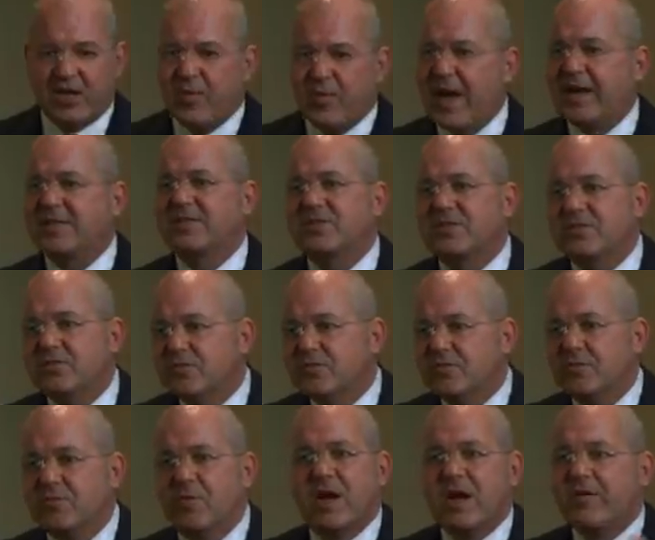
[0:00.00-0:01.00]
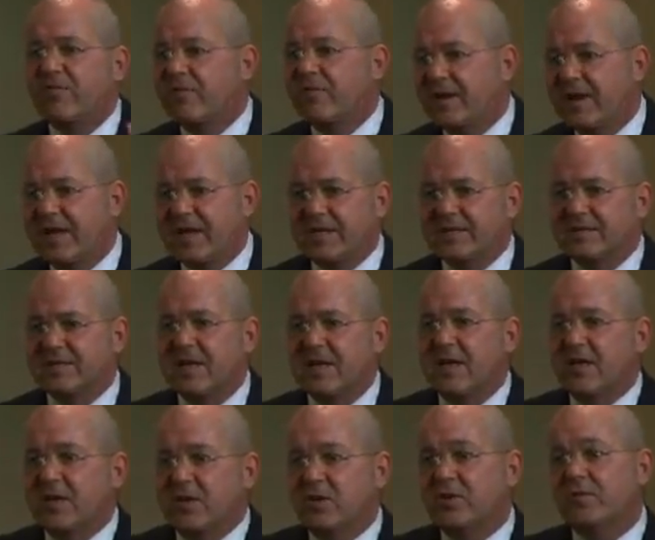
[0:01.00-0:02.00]
to go back to school, whatever it is.
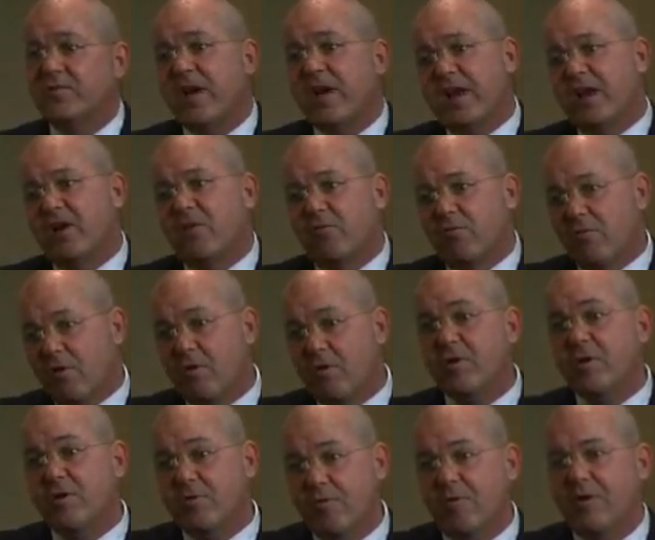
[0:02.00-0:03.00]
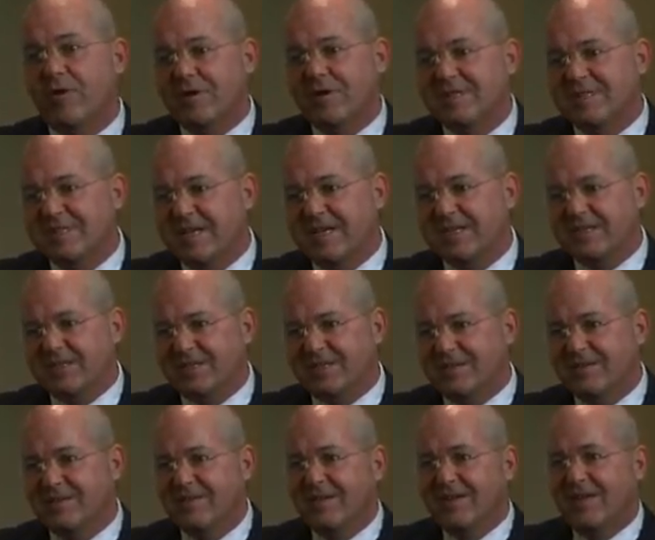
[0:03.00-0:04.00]
You've got to grow your
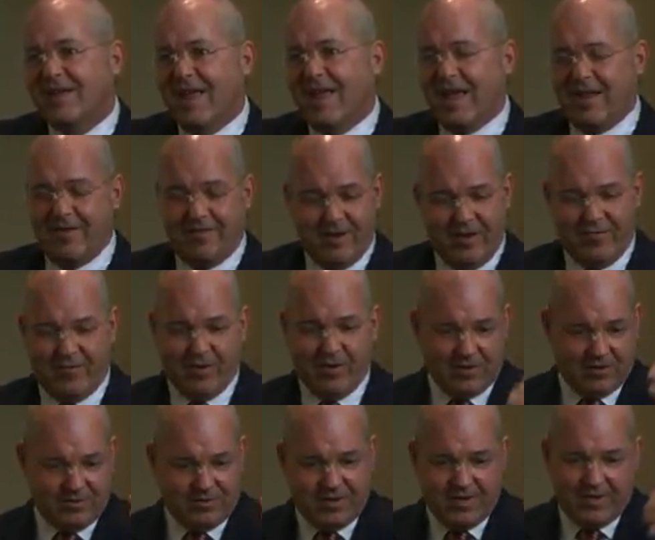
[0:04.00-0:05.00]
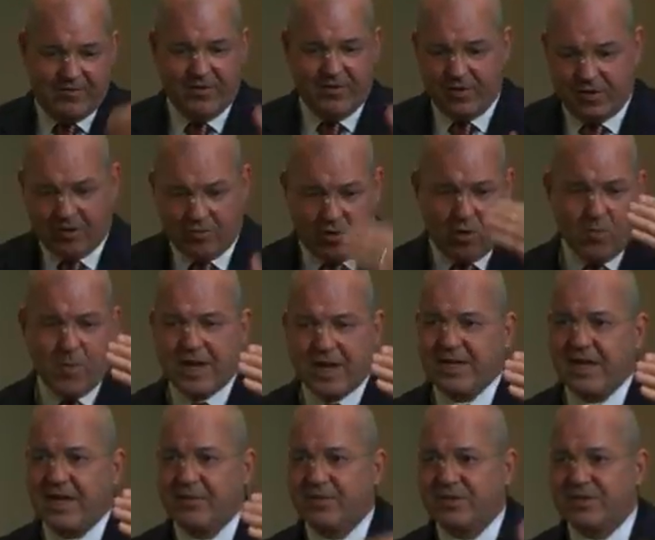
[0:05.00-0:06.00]
organization, and if you're going to grow by
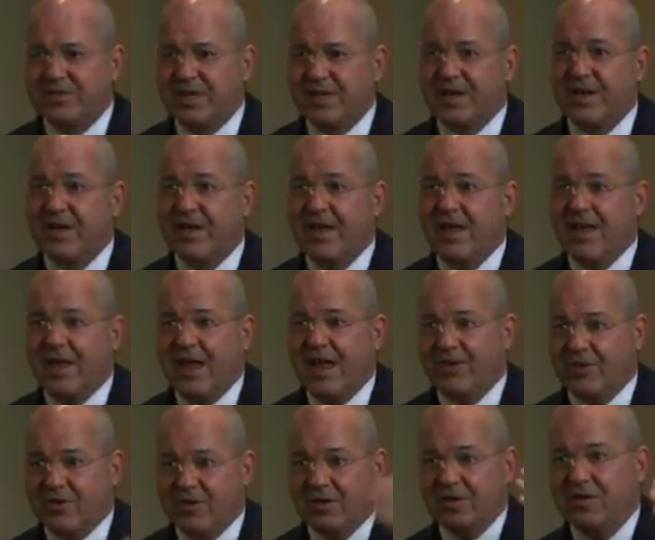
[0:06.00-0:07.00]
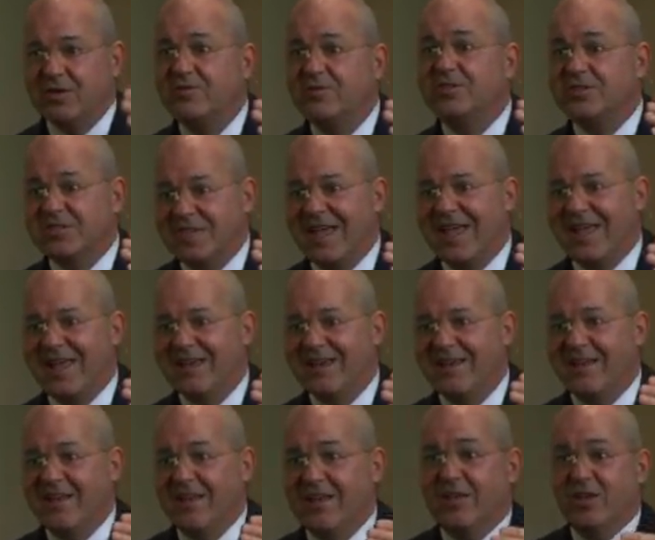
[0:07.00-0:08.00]
10% and you're going to lose 10,
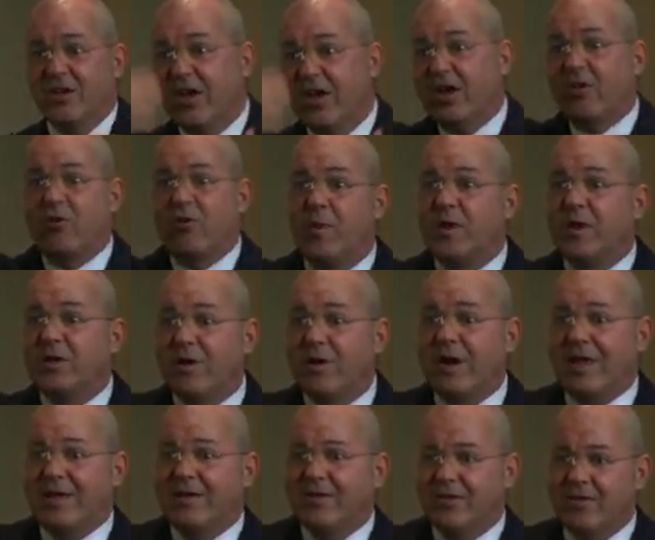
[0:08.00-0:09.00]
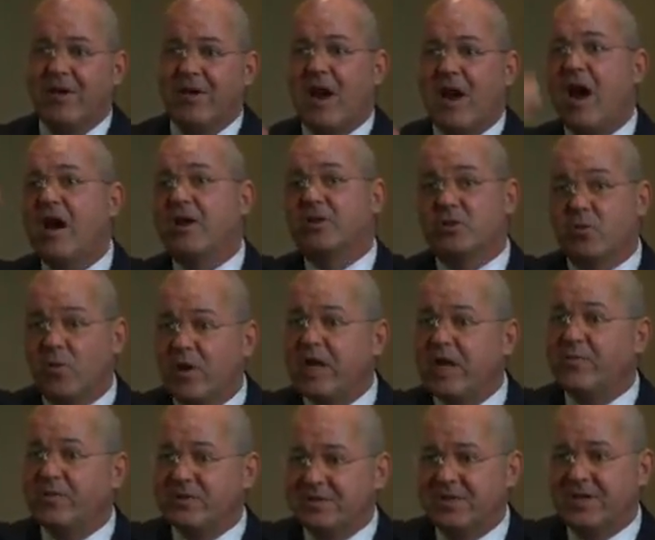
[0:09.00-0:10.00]
you got to grow by 20. You've got to hire
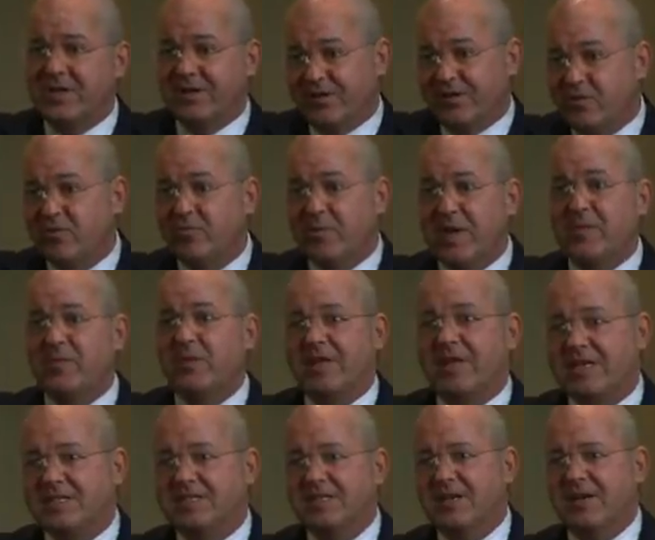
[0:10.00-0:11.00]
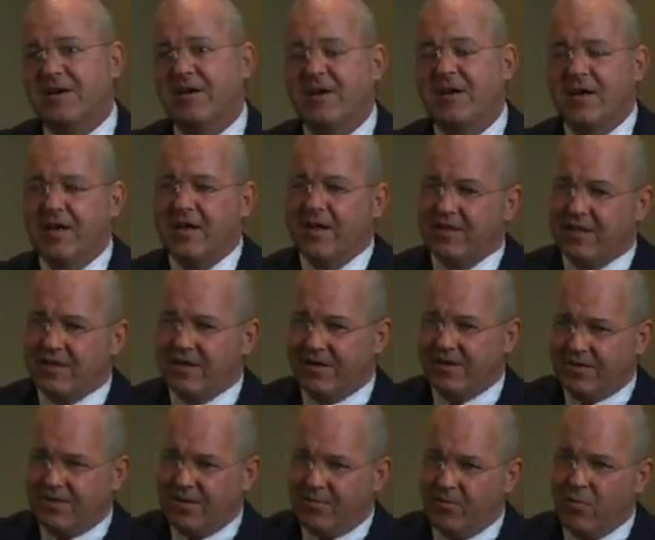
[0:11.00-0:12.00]
20% new people each year.
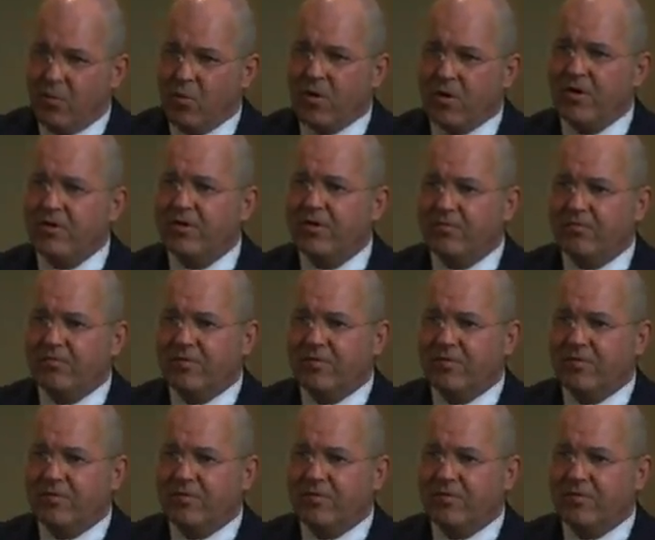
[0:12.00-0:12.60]
The more